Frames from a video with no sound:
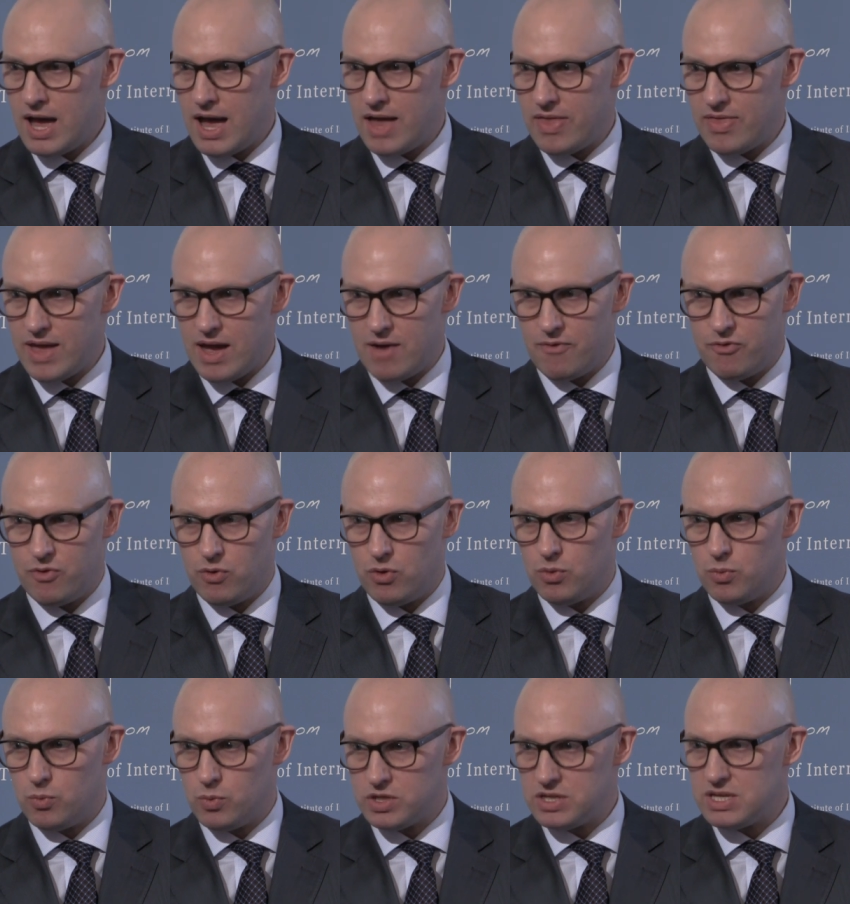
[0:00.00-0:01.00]
and
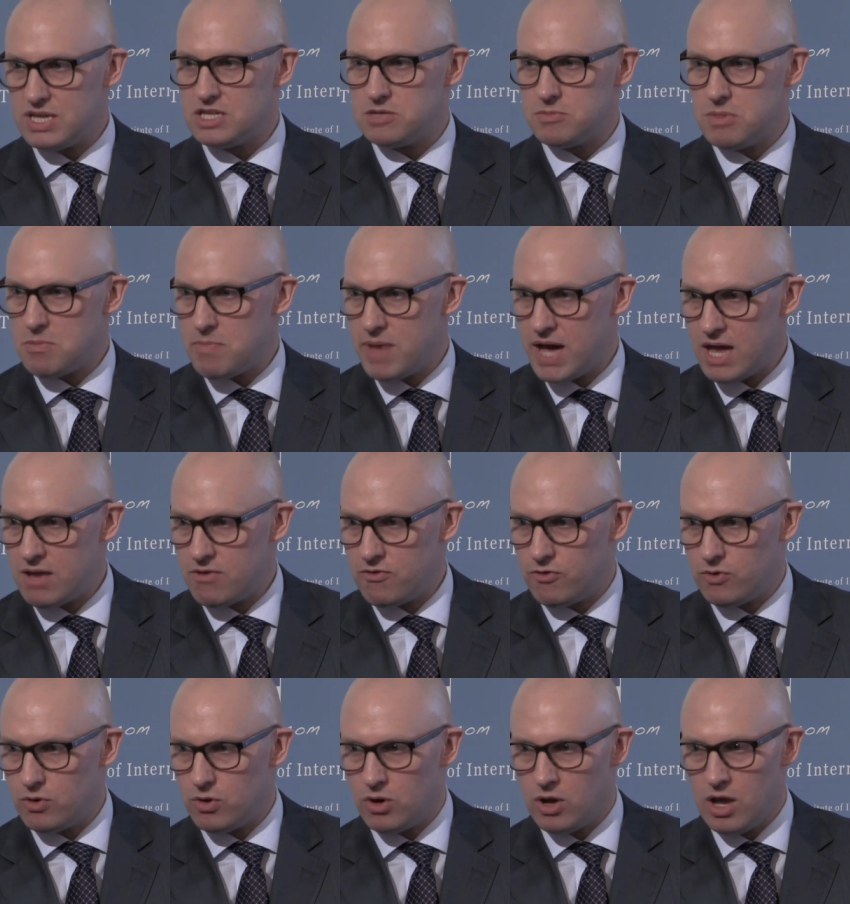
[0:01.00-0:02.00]
therefore would need to be paid
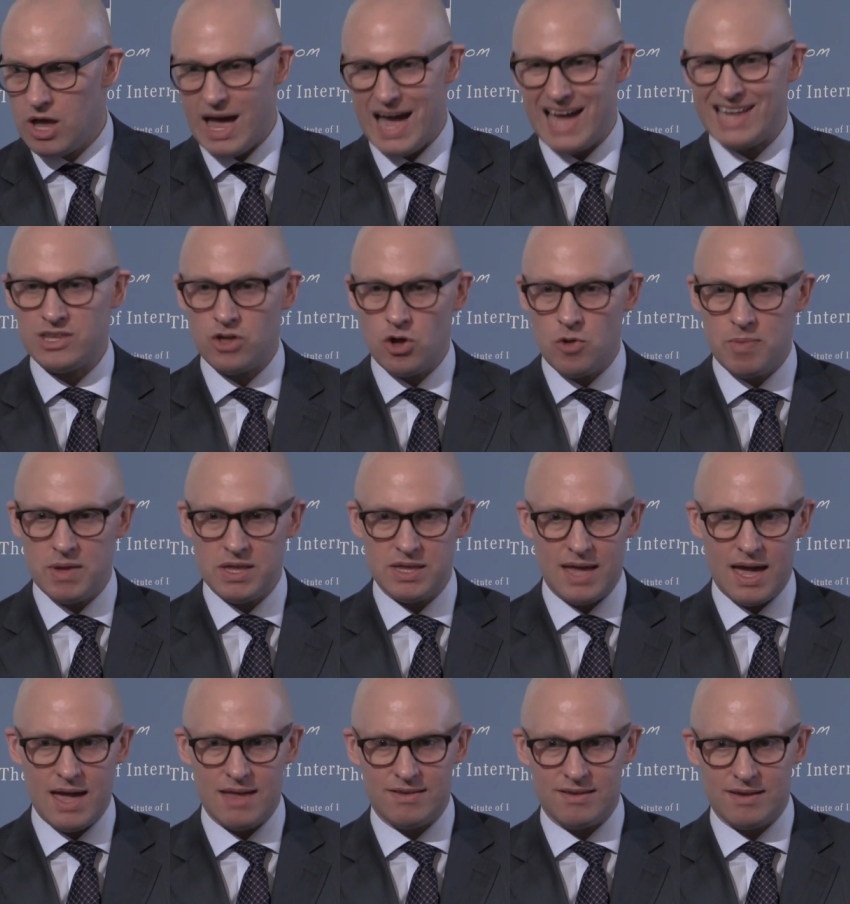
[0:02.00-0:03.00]
for, and open
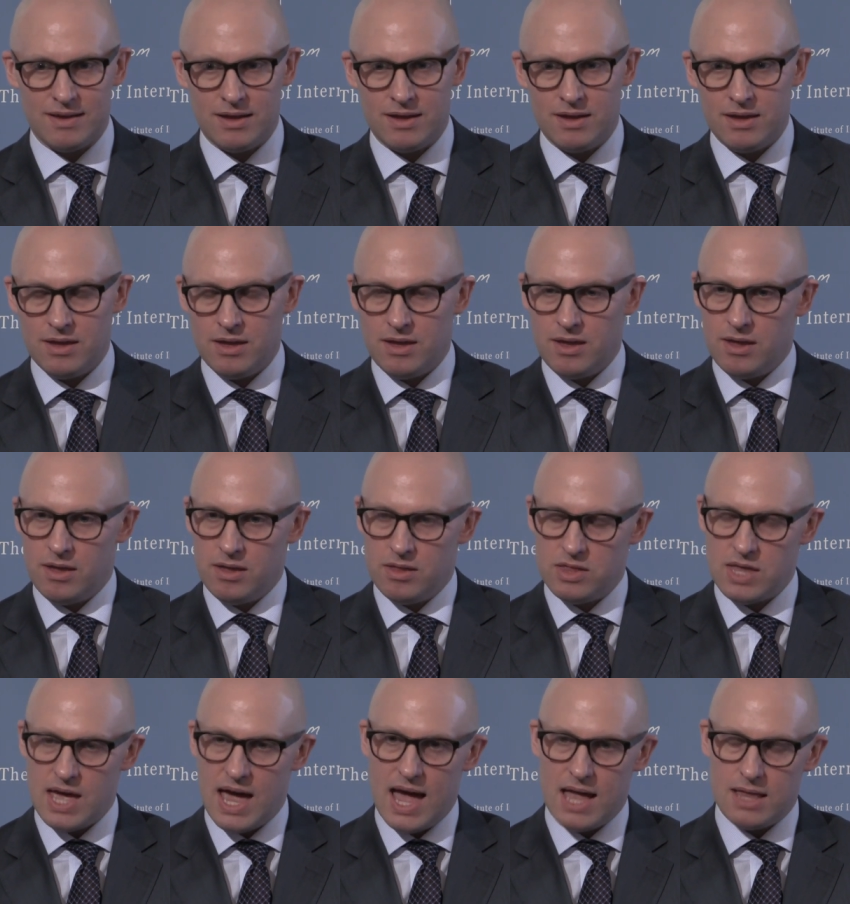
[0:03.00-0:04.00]
data
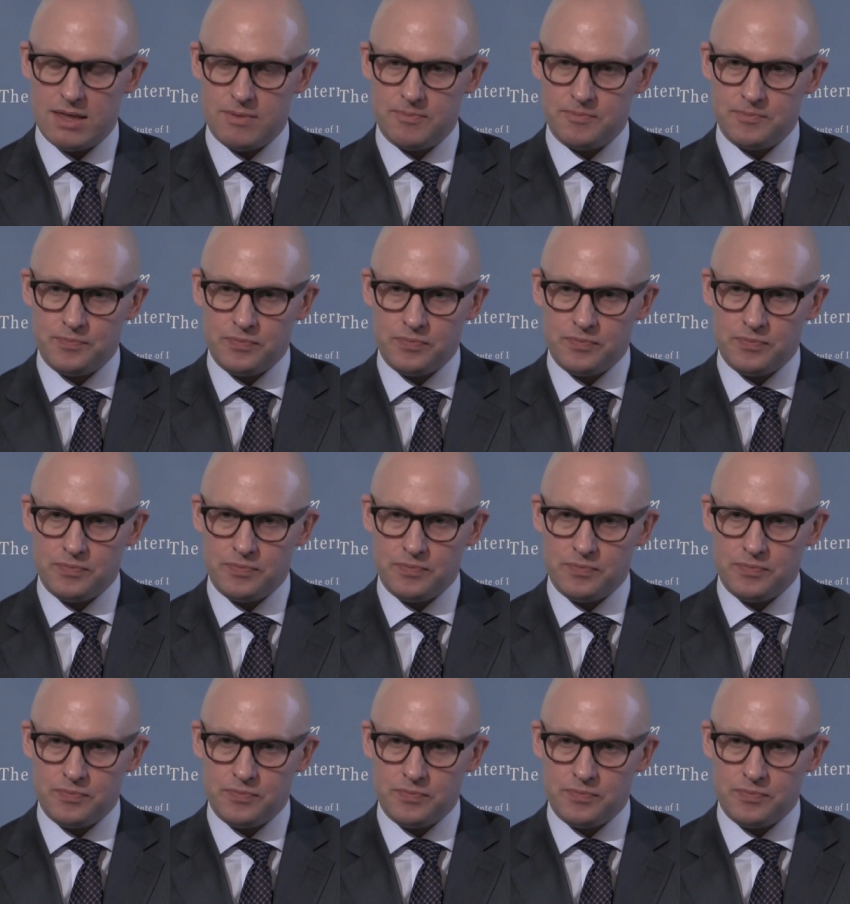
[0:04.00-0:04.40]
that